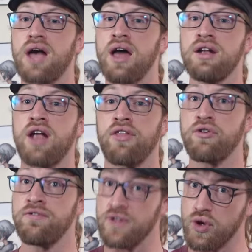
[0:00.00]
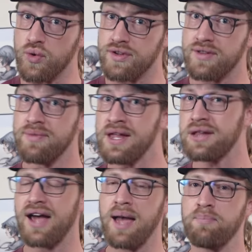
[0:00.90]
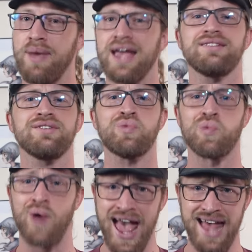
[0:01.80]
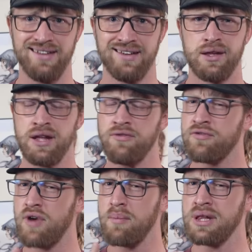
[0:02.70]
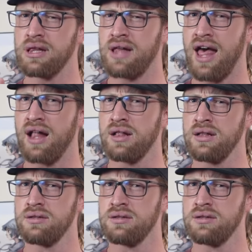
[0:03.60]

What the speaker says: got another flute, this time painted red. Is it from Cell?